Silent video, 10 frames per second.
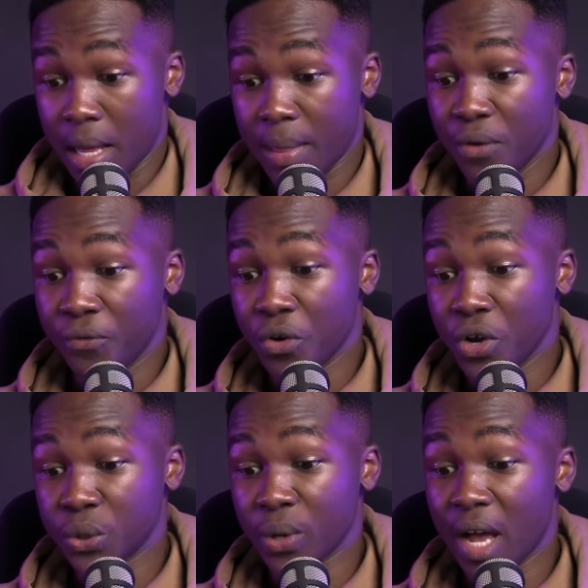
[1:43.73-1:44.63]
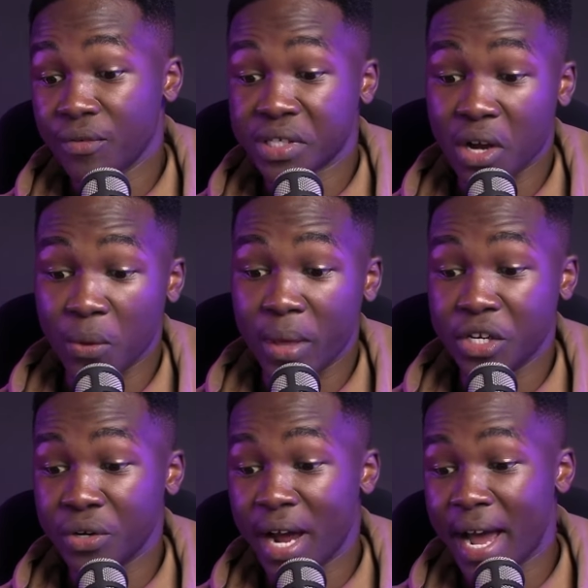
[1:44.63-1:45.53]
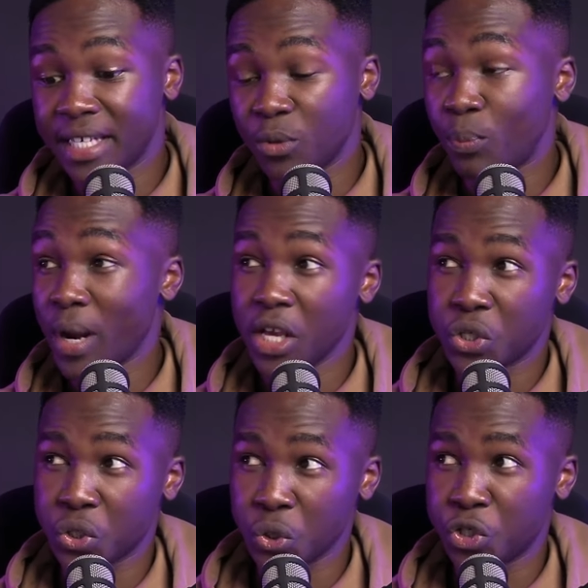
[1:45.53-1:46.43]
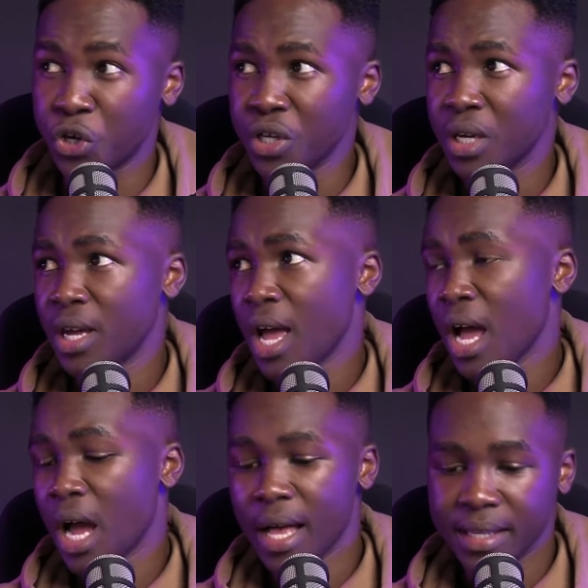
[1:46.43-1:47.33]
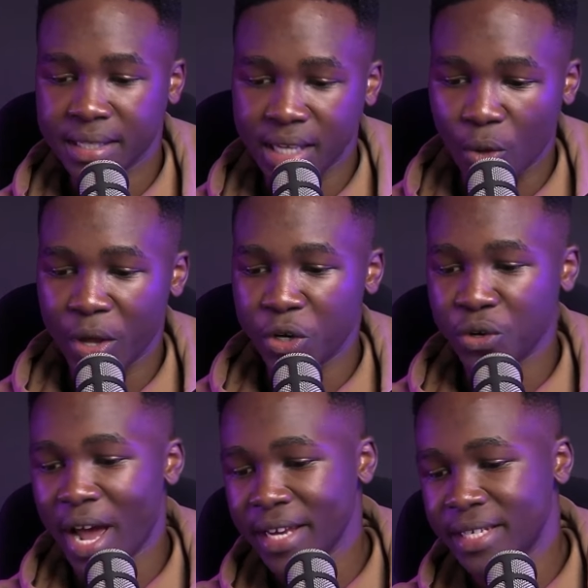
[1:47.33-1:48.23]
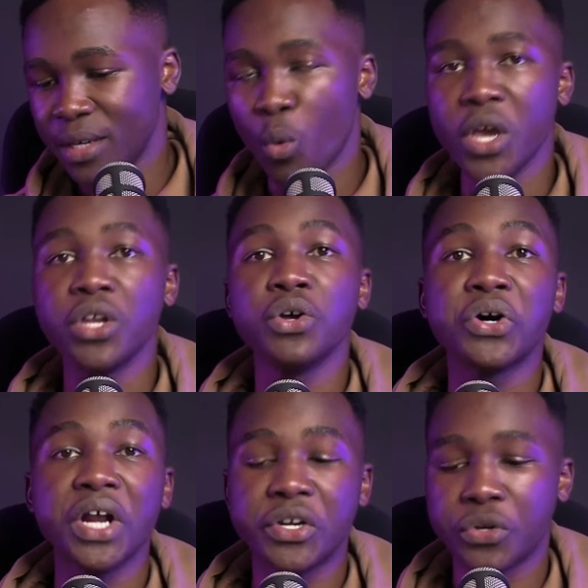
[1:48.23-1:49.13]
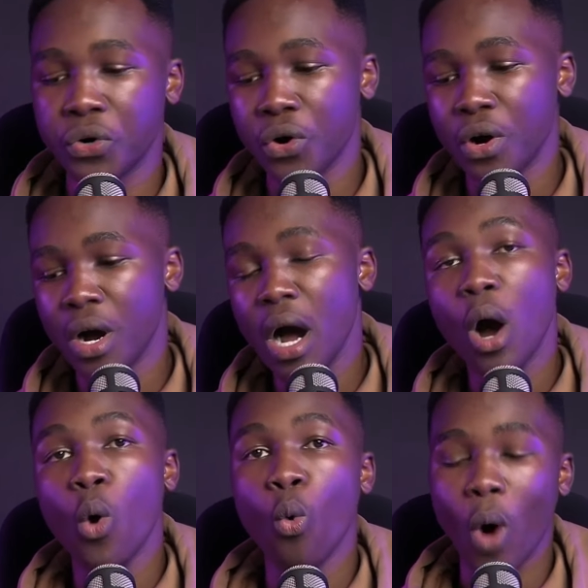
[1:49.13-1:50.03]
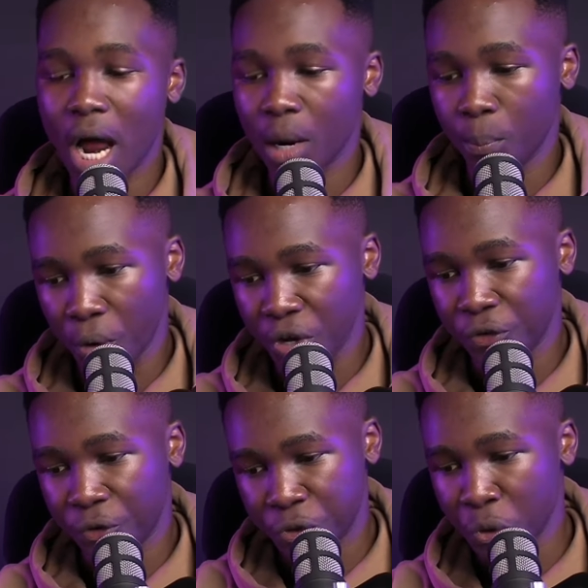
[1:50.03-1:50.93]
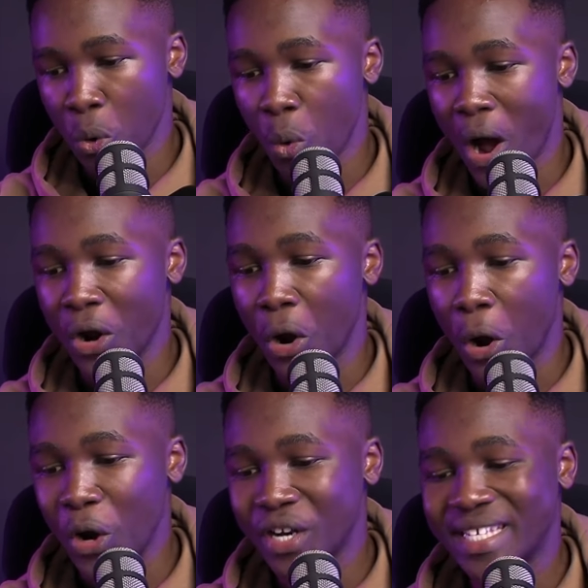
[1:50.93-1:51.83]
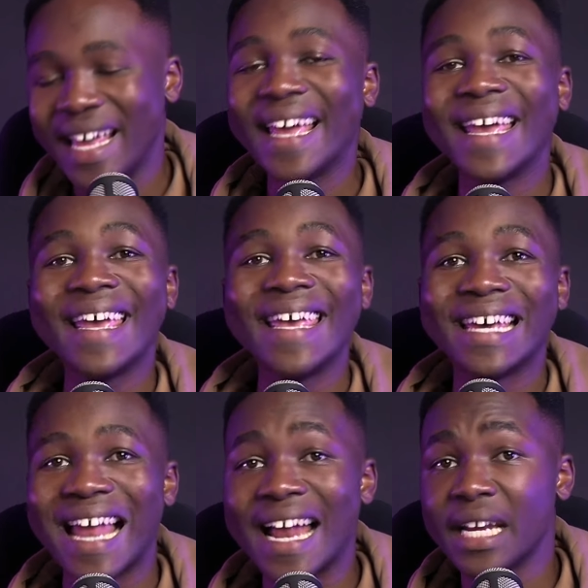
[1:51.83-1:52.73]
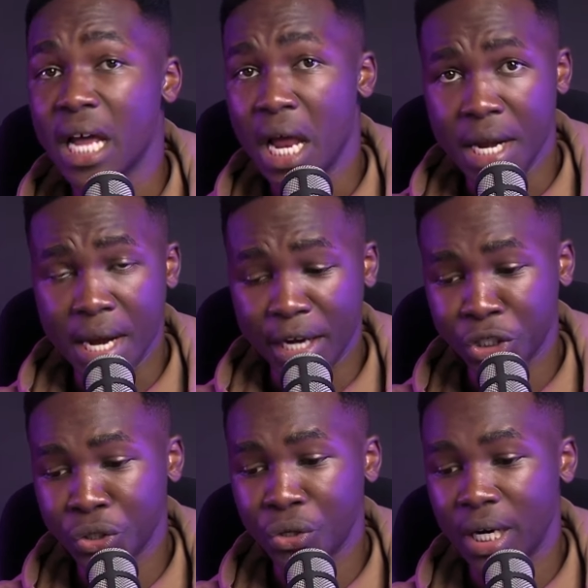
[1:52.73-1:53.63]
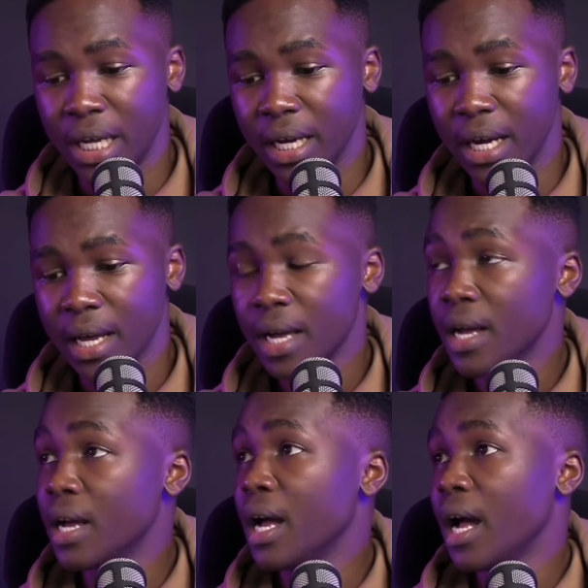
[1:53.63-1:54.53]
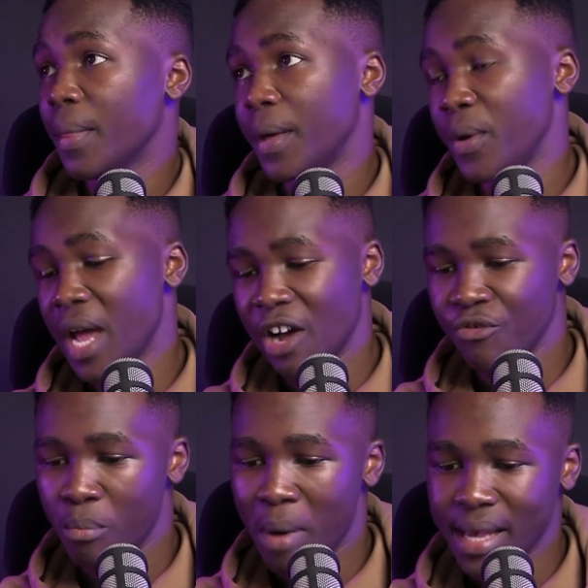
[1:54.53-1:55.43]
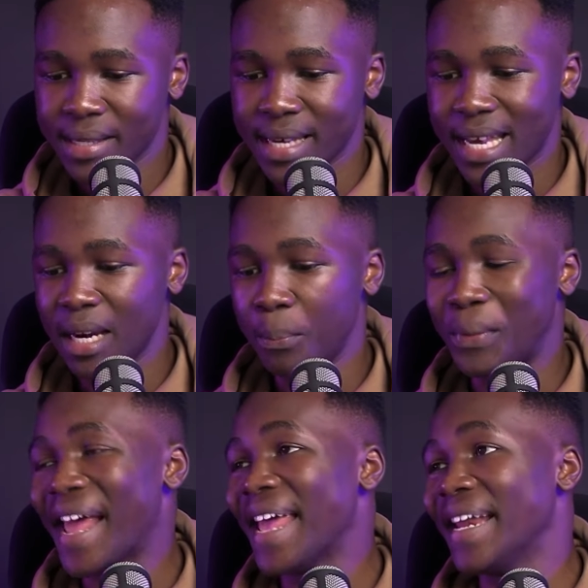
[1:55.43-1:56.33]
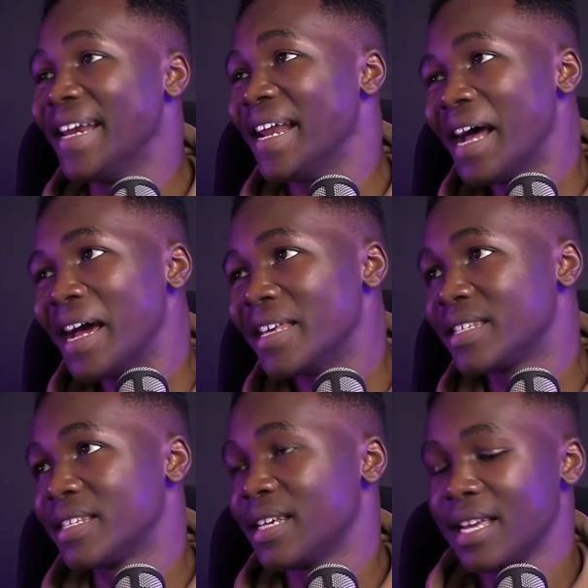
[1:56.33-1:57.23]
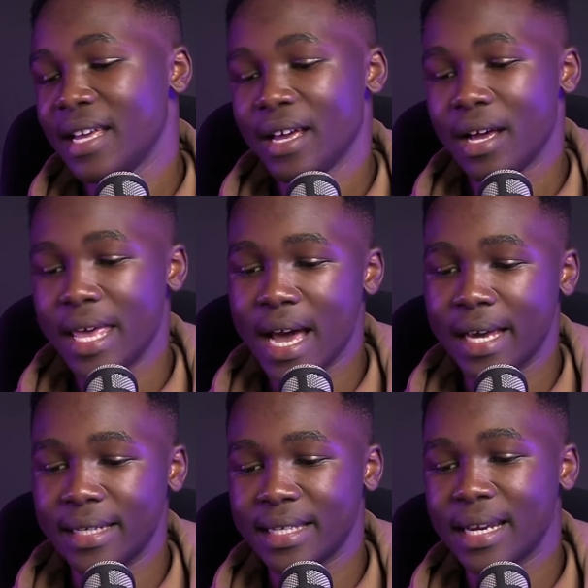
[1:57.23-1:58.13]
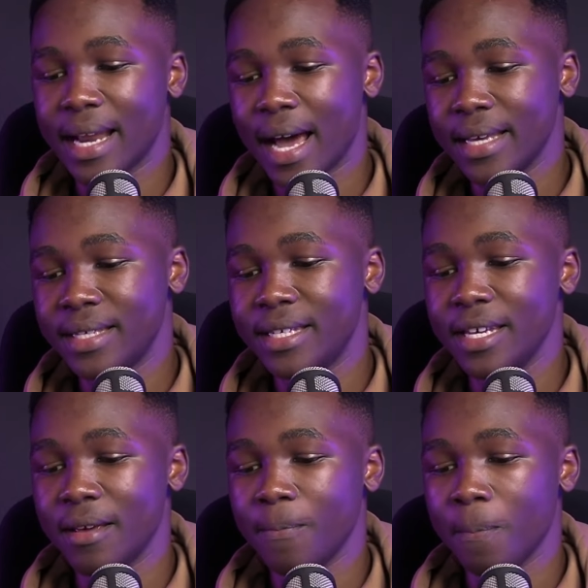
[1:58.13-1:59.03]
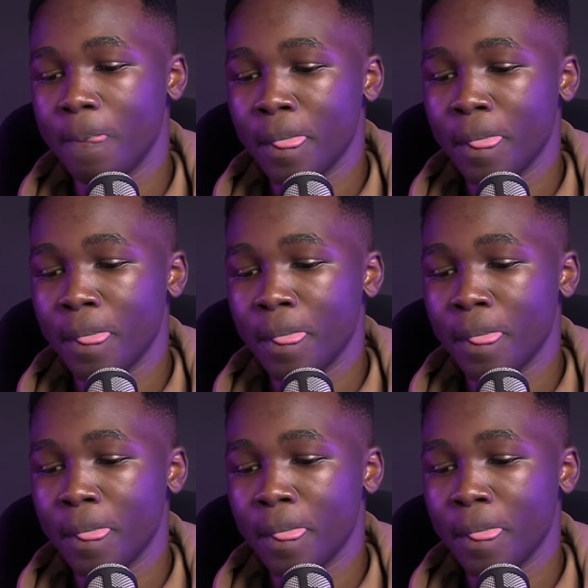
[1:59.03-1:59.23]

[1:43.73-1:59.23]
I mean, of course, we have Southend United playing Sutton. Southend United win or a draw, 1.21 odds, England National League. And then we have Marseille playing nice. Yeah, it is a nice team.